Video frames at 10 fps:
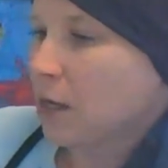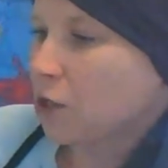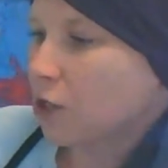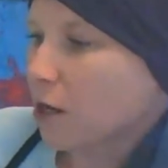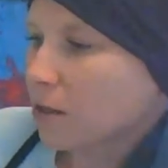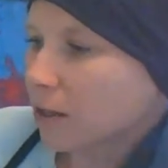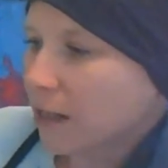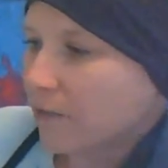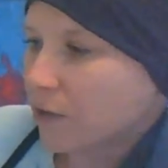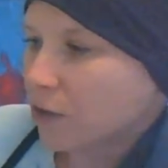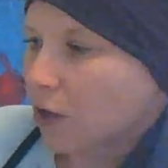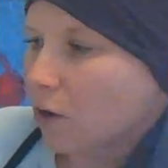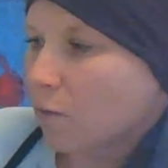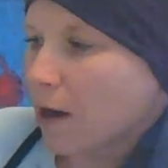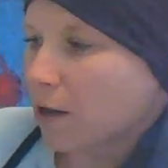Sharks live in
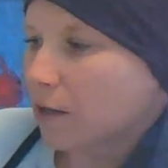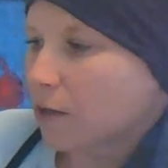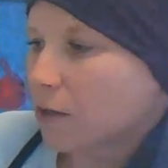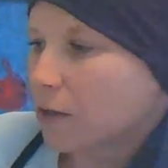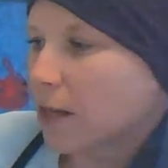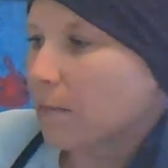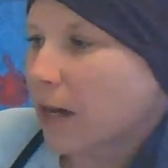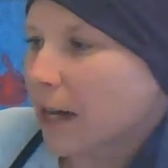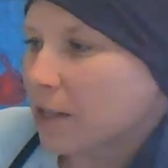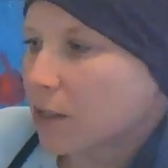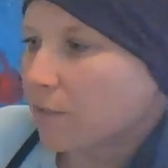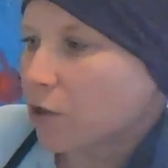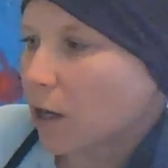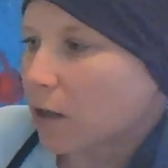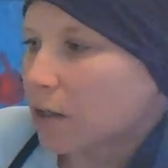salt water, some kinds of
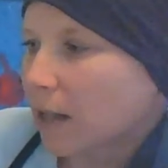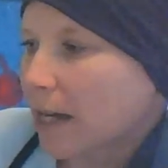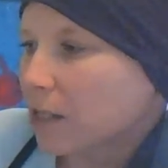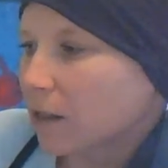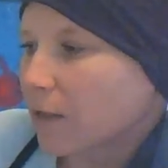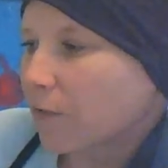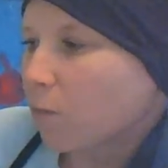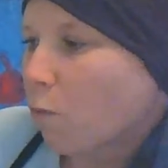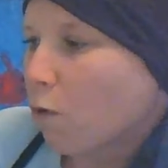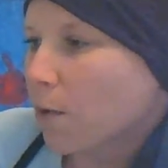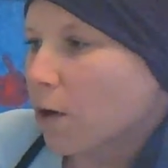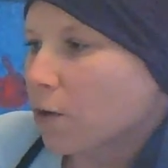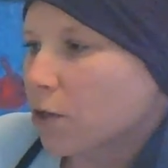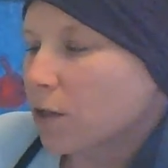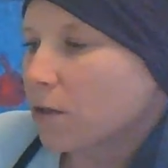sharks like to live in warmer
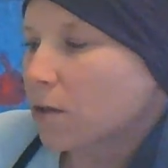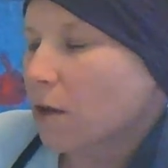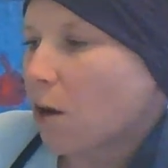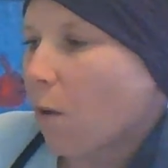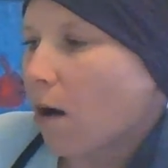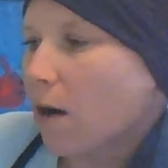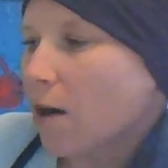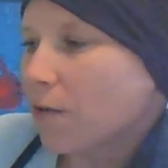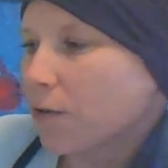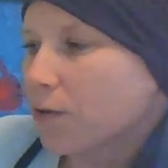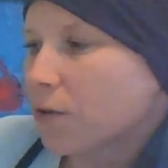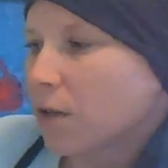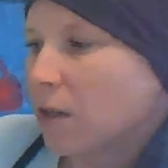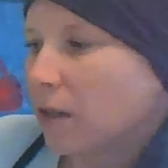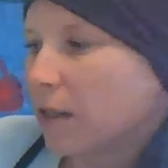oceans, while others
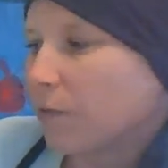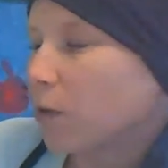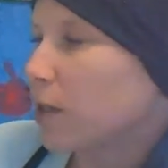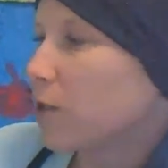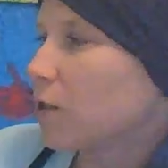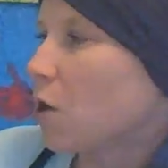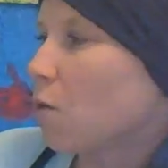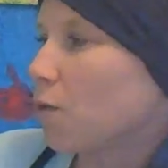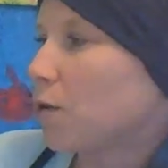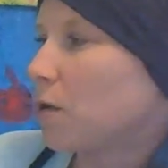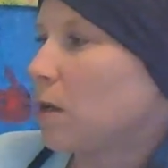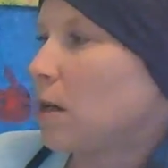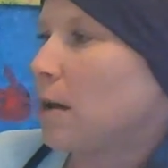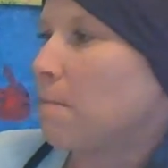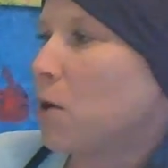live where it is cold.
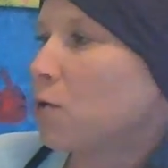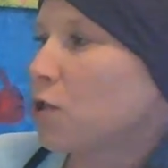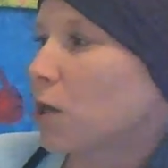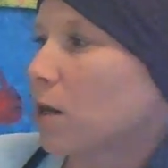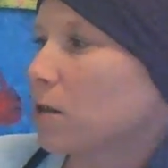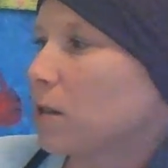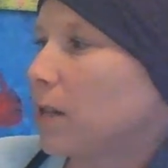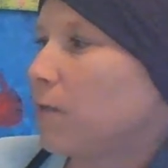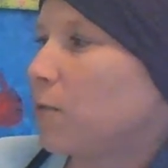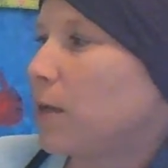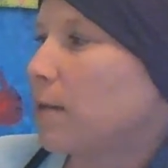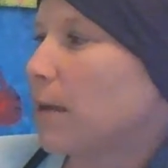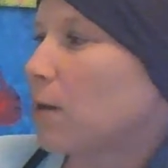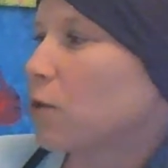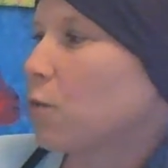Most sharks live to be
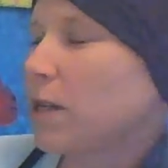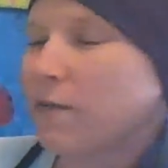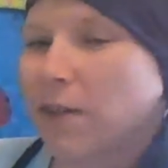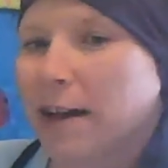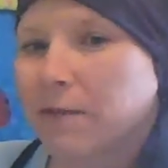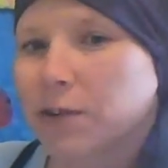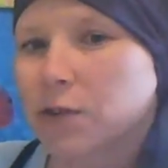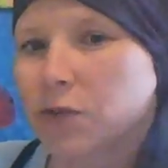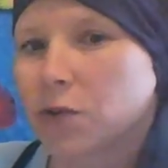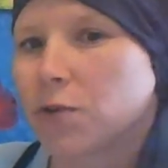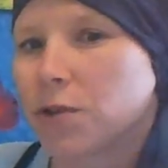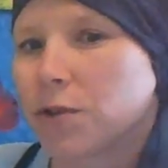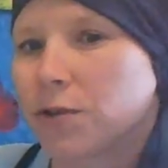about 25 years old.